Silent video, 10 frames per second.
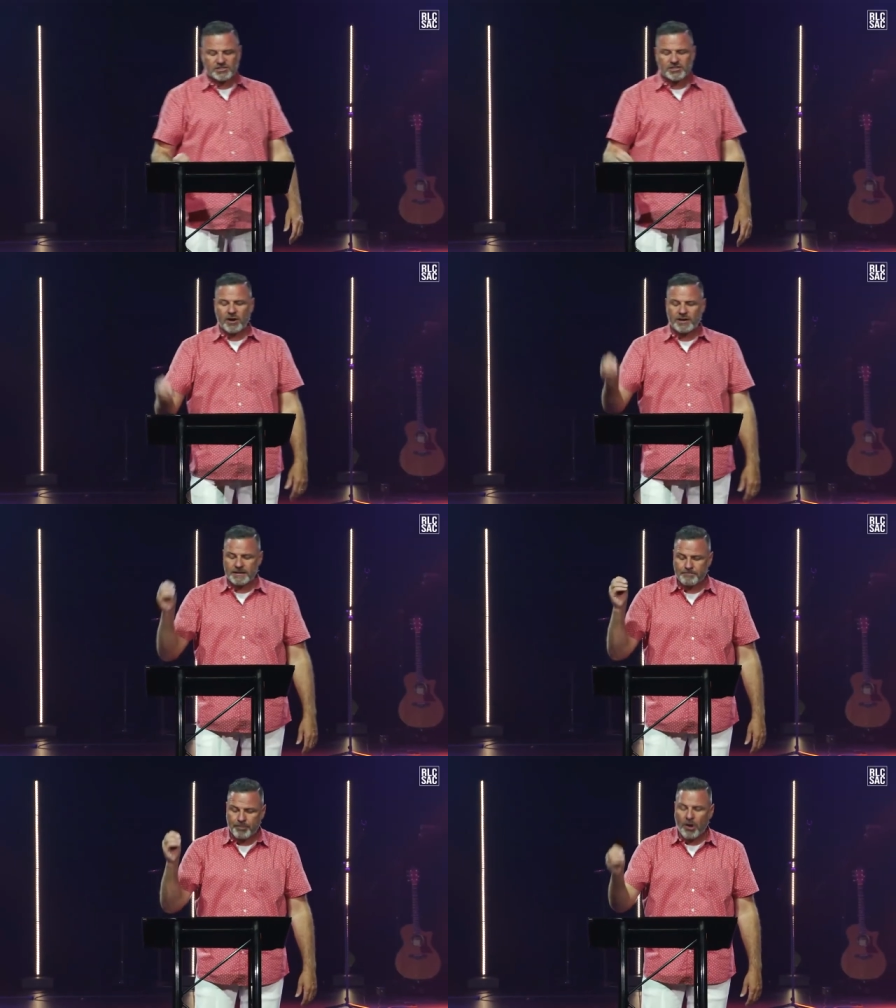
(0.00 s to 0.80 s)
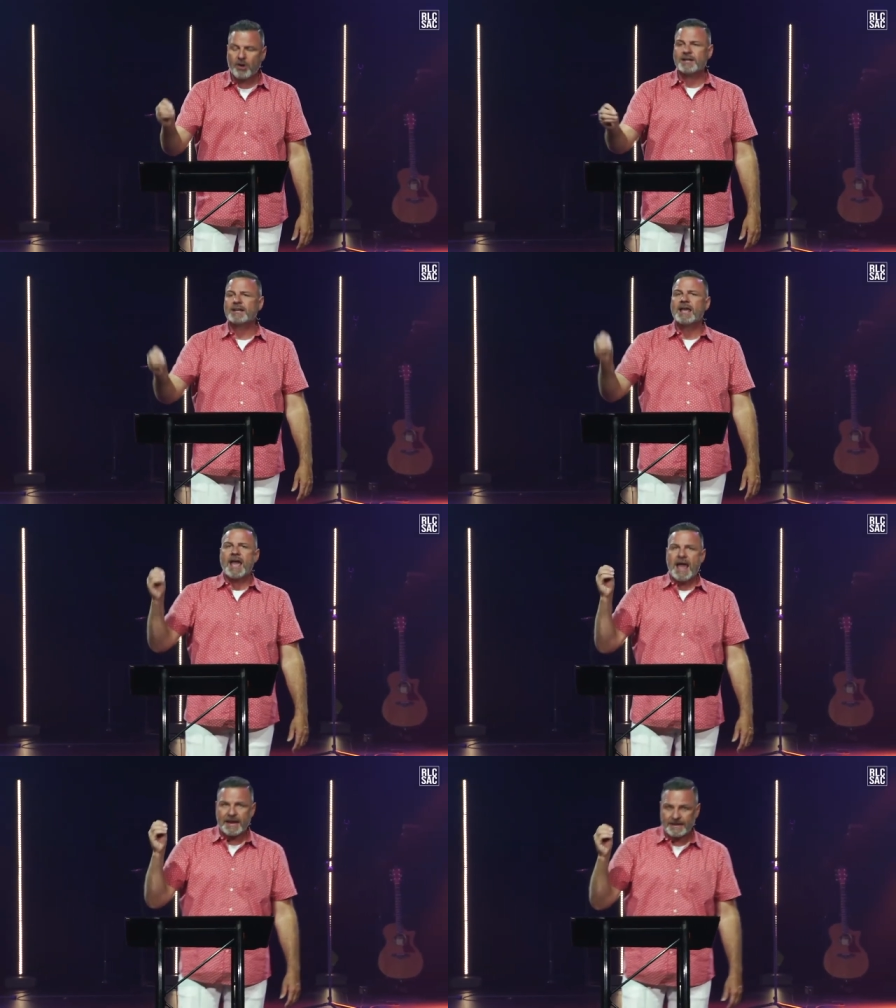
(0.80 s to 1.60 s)
she started imparting
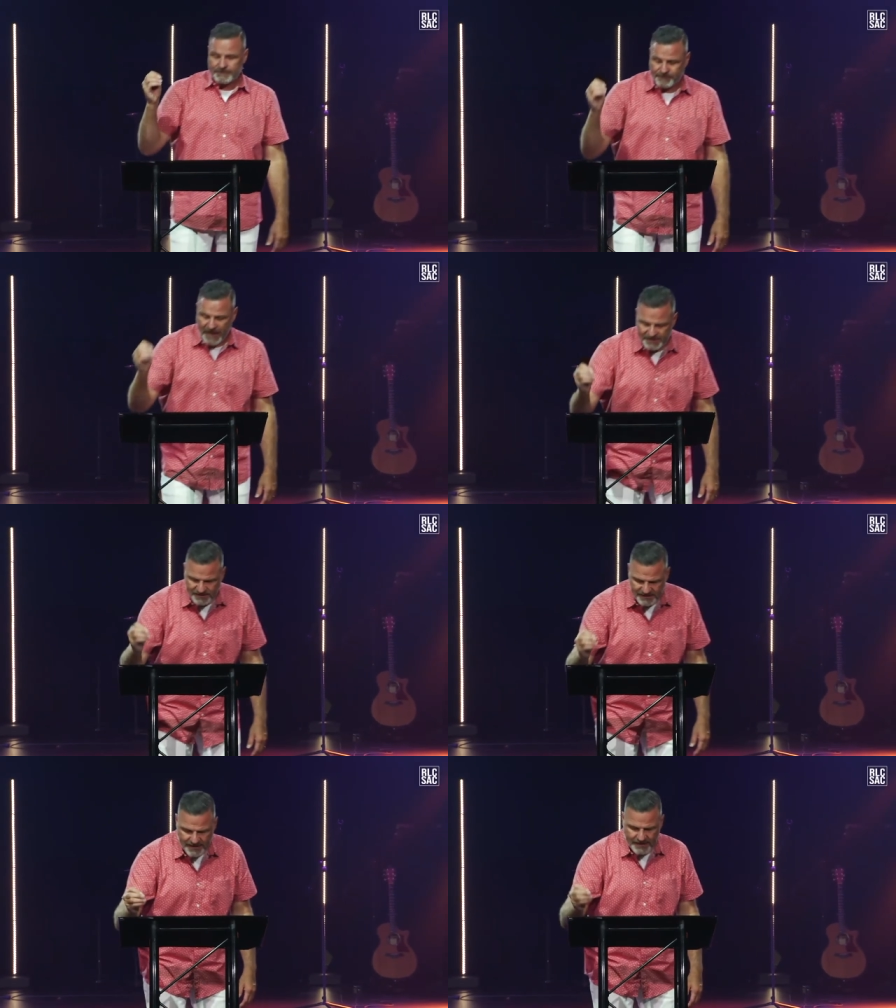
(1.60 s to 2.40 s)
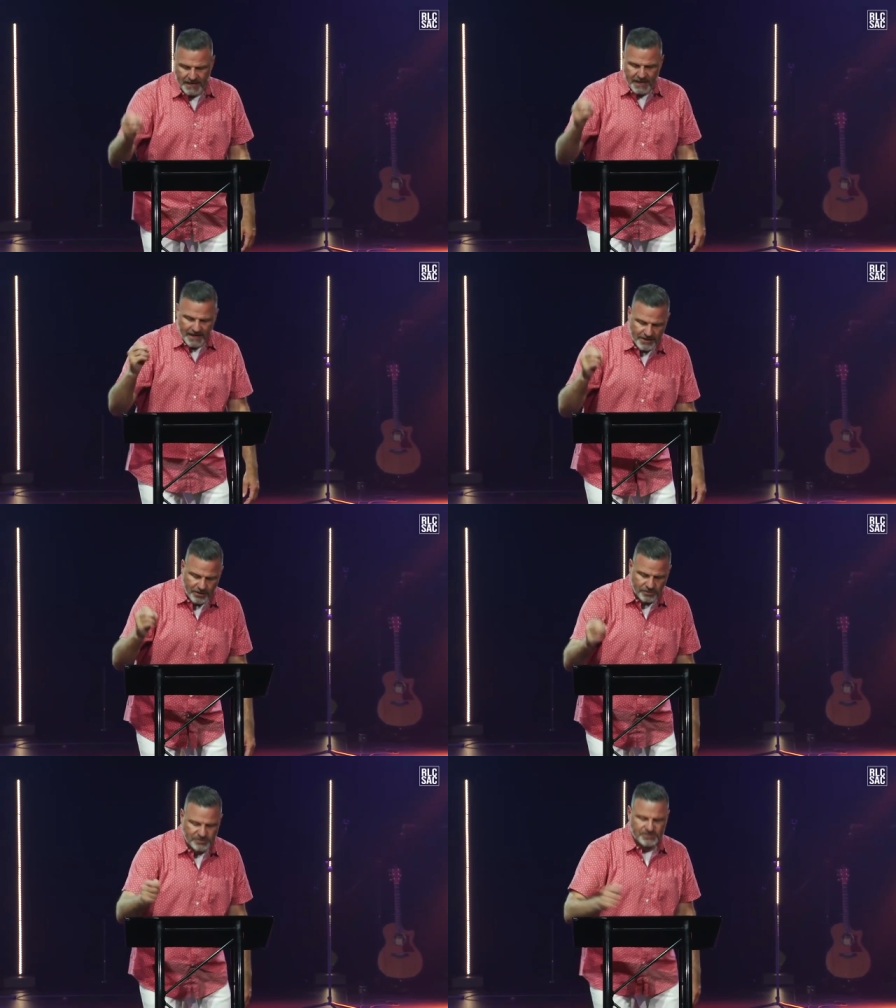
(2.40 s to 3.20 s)
and investing
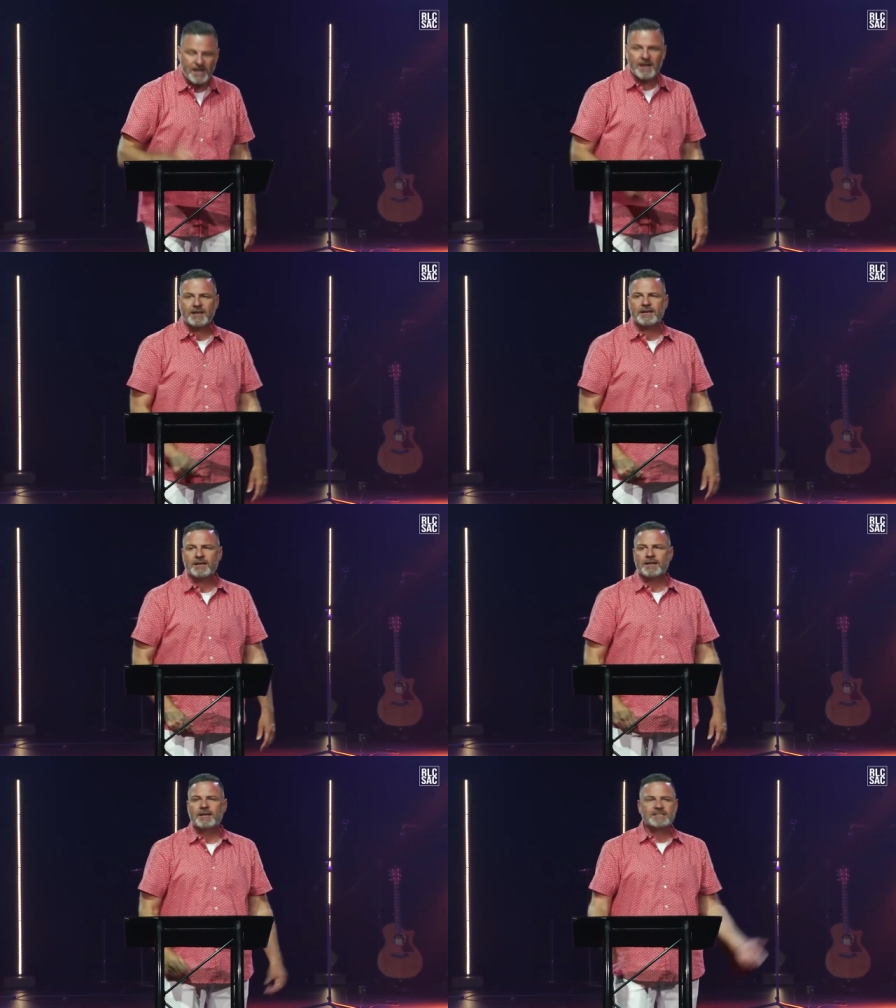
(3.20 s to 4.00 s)
in her son,